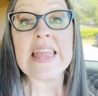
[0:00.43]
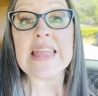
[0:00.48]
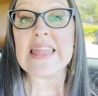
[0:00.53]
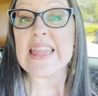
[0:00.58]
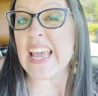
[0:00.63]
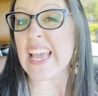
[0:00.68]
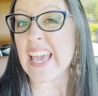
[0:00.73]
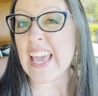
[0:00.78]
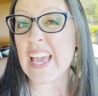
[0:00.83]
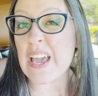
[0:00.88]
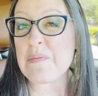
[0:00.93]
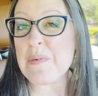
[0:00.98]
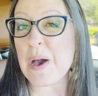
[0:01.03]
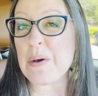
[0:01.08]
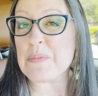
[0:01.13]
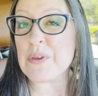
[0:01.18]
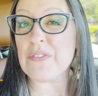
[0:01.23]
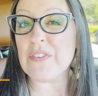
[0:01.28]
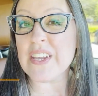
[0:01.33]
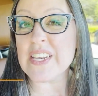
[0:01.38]
Thinking
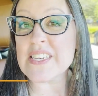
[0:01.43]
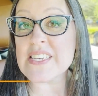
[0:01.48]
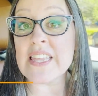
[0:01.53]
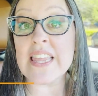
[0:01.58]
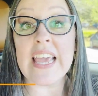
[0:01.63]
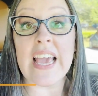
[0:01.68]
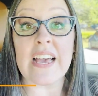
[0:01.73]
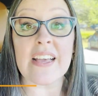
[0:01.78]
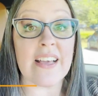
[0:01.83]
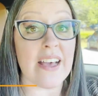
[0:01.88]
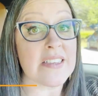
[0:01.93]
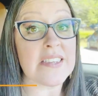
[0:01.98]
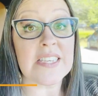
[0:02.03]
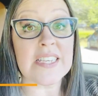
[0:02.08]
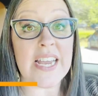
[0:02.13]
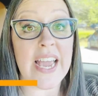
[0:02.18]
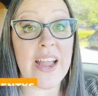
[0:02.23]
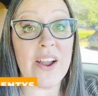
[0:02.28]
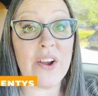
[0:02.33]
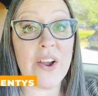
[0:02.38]
about moving to the
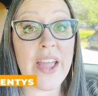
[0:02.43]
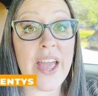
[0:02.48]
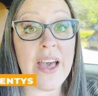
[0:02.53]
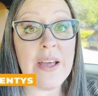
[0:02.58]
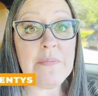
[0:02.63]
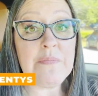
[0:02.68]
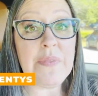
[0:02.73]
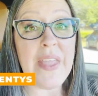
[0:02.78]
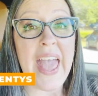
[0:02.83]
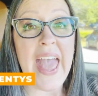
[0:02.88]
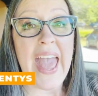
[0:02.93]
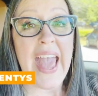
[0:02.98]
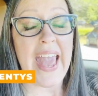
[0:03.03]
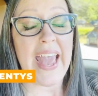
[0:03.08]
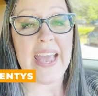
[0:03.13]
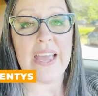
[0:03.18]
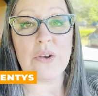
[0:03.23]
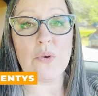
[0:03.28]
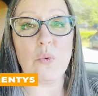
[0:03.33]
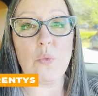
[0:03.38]
Augusta area
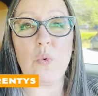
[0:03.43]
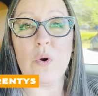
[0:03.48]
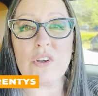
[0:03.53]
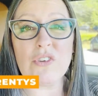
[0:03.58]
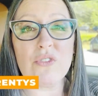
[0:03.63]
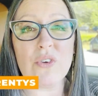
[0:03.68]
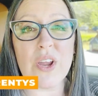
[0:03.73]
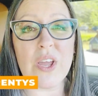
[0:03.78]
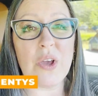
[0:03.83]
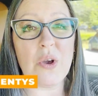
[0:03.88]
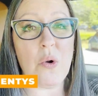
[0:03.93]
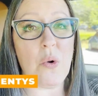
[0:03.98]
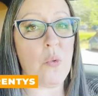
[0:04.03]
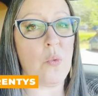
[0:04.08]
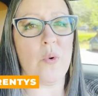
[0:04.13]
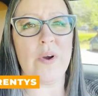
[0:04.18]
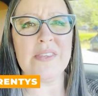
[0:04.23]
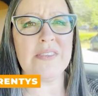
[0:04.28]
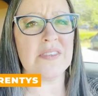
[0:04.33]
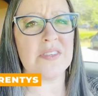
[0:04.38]
and wondering
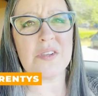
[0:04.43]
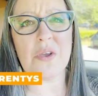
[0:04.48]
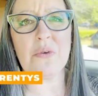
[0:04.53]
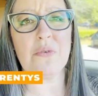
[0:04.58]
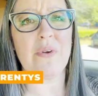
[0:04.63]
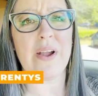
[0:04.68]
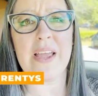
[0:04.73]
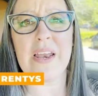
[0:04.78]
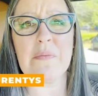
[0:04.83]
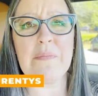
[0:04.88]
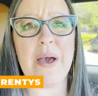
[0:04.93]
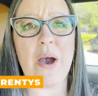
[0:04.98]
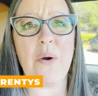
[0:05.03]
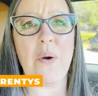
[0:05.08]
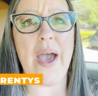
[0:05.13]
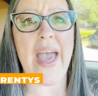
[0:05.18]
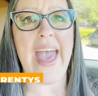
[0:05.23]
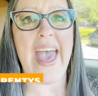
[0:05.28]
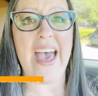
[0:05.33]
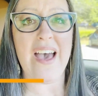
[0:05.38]
what's so great
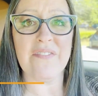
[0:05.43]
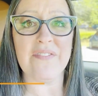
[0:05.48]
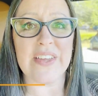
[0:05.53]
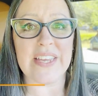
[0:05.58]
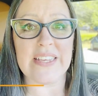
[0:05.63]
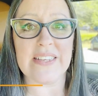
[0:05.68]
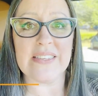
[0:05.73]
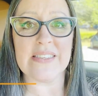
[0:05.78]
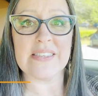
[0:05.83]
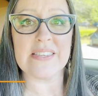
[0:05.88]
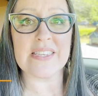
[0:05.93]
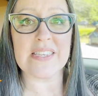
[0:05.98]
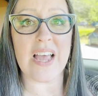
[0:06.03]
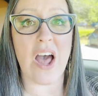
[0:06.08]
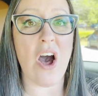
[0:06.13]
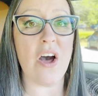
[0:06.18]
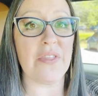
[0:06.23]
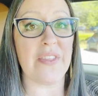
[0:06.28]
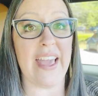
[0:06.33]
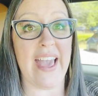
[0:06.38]
about Evans
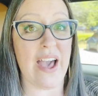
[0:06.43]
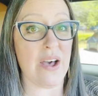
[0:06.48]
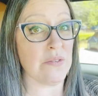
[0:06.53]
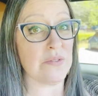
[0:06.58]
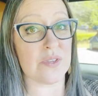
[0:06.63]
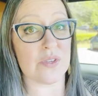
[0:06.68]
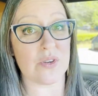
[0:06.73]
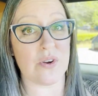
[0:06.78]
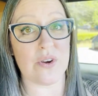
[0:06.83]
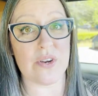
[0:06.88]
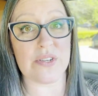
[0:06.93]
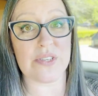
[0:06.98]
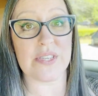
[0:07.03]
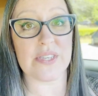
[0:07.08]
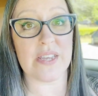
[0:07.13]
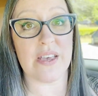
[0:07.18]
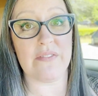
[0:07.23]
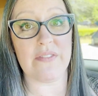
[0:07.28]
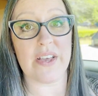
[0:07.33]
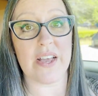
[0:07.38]
on the
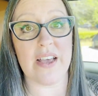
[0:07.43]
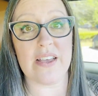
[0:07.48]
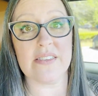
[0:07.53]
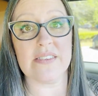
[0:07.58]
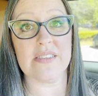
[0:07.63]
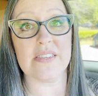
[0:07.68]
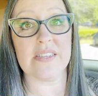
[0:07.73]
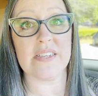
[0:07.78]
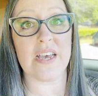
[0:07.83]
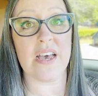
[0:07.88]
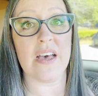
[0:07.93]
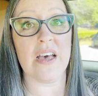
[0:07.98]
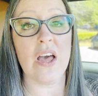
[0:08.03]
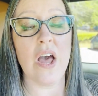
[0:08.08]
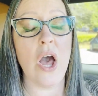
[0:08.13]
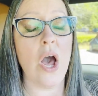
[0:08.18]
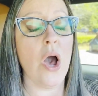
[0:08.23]
outskirts of Augusta.